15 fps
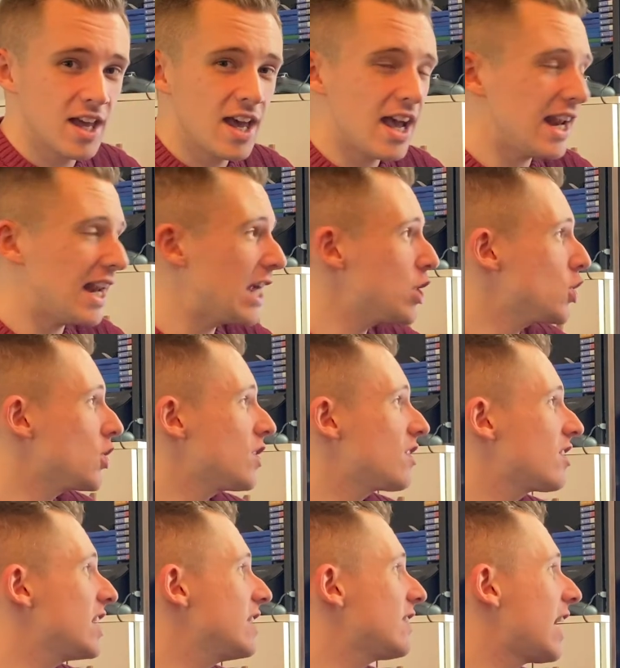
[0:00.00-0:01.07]
And as you can
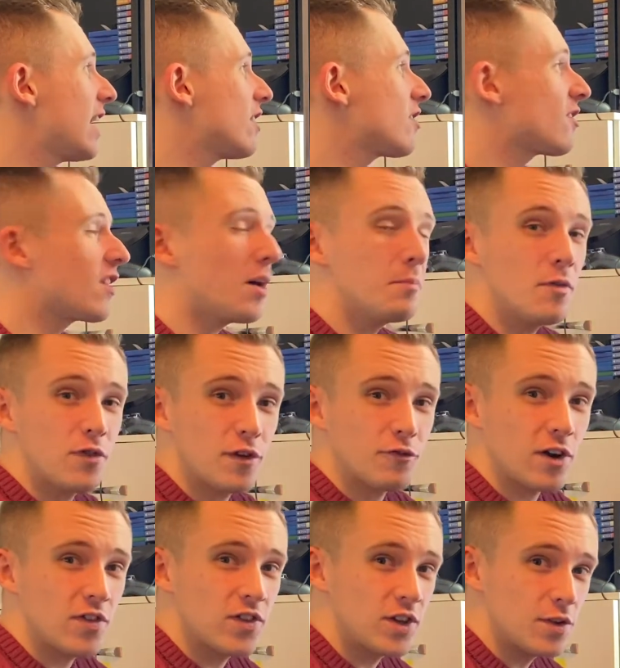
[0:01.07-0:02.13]
see there, some of the
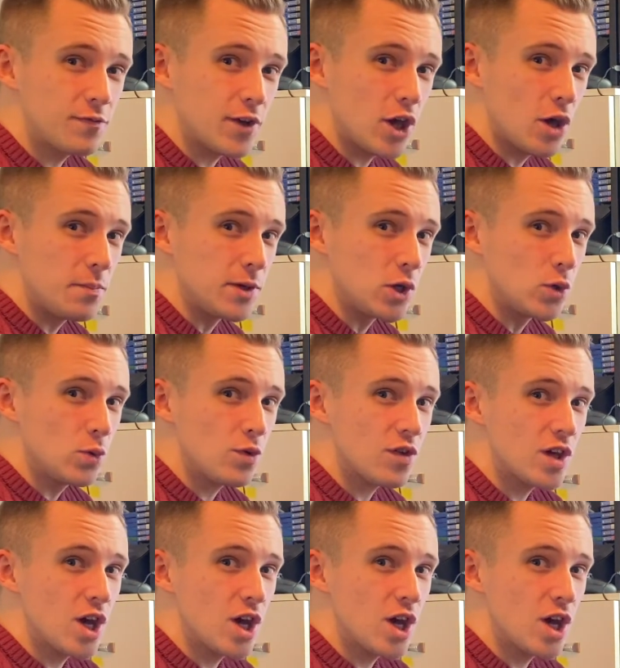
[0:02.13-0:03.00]
fronted adverbials